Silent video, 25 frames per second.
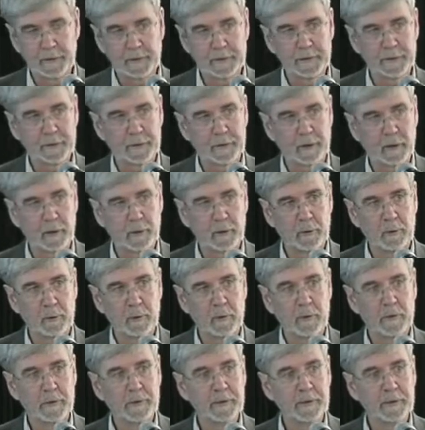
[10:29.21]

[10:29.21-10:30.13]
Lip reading: years ago,